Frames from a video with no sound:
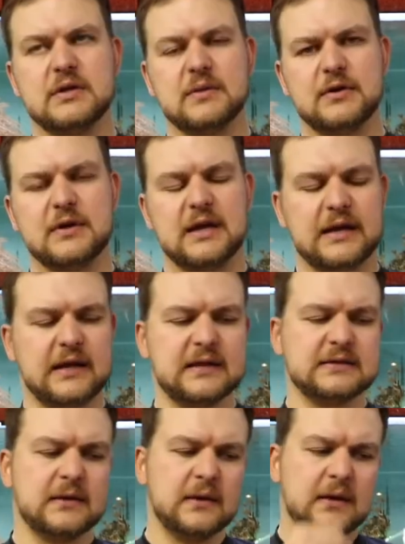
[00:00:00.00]
in the middle like
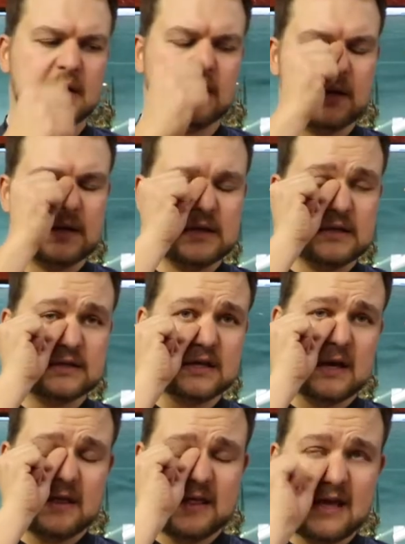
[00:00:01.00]
that.
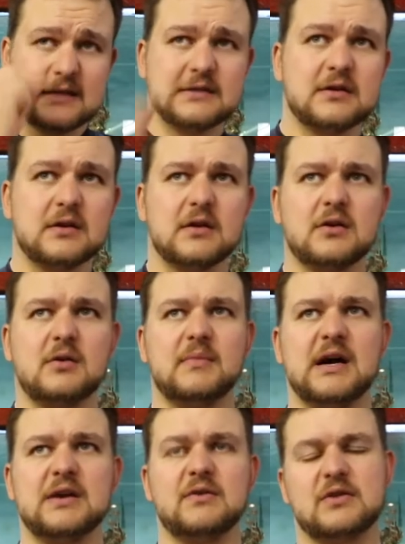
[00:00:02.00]
So that
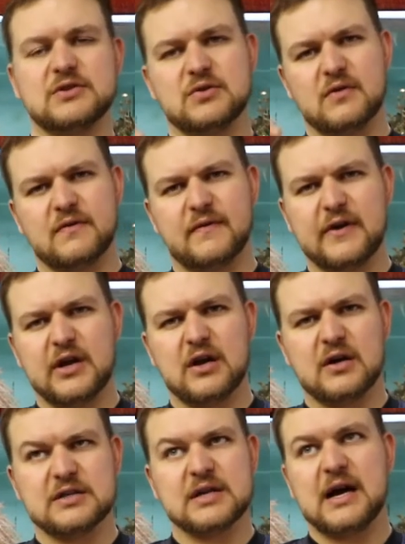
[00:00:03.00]
combined with the sort of very
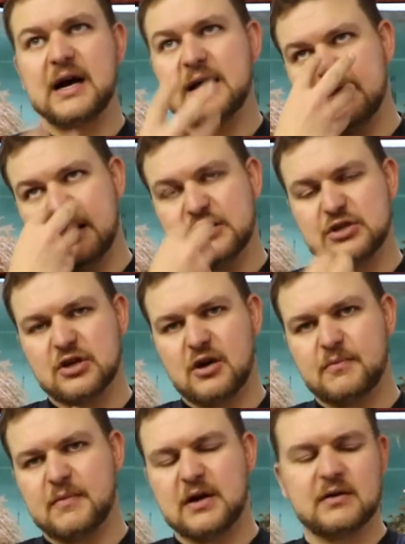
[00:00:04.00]
large eye and that
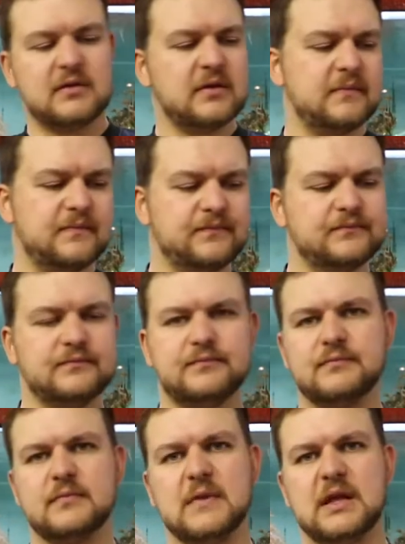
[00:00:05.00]
sharp mouth
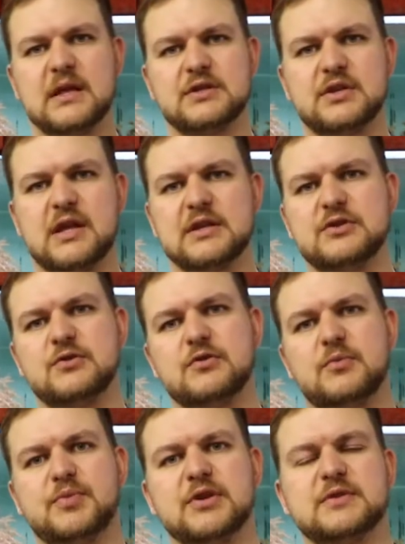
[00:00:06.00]
gets, gets you
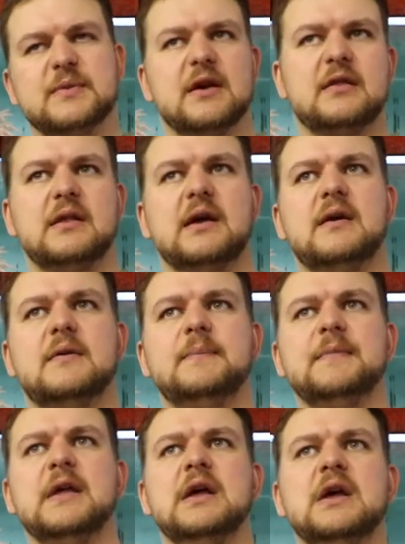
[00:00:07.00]
your purse mouth. Now
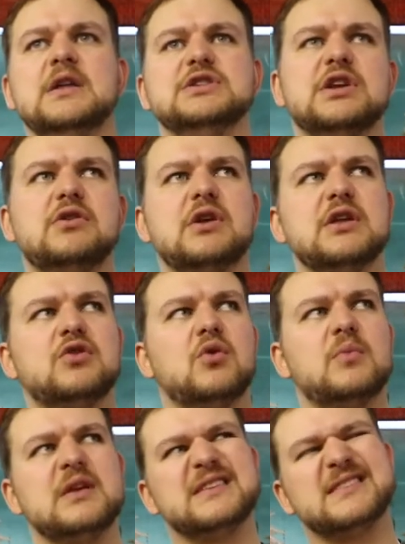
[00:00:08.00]
generally
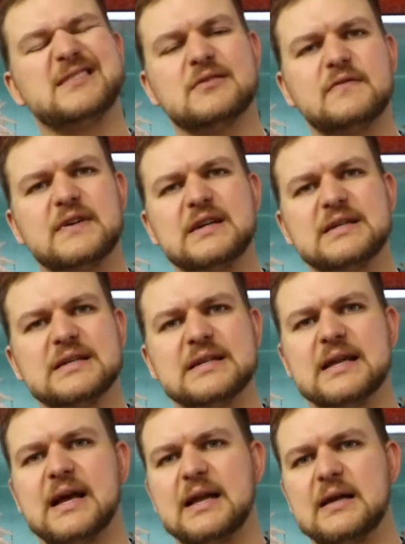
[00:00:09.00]
normally silver
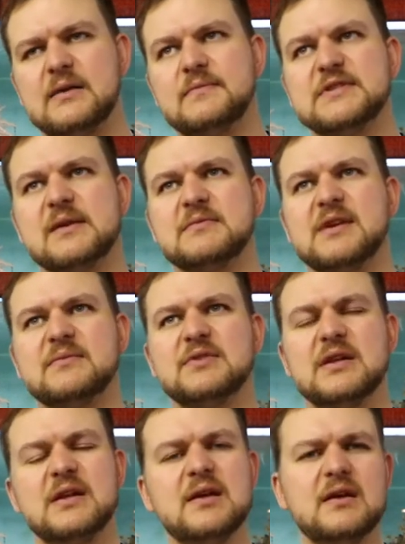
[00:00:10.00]
in color, sometimes
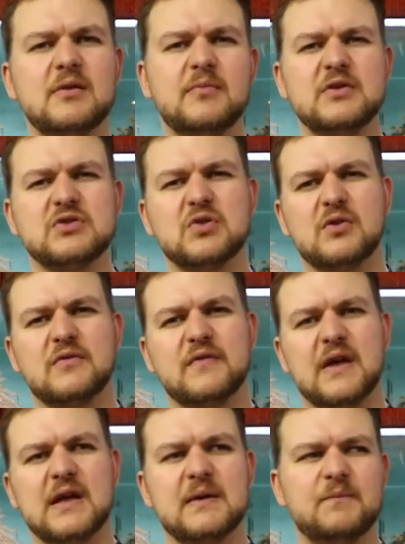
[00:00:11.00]
a little bit of sort of
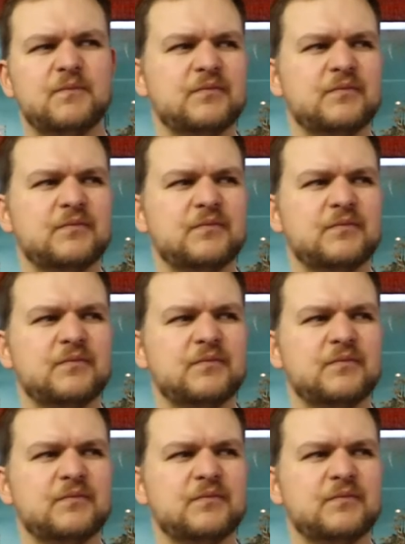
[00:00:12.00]
a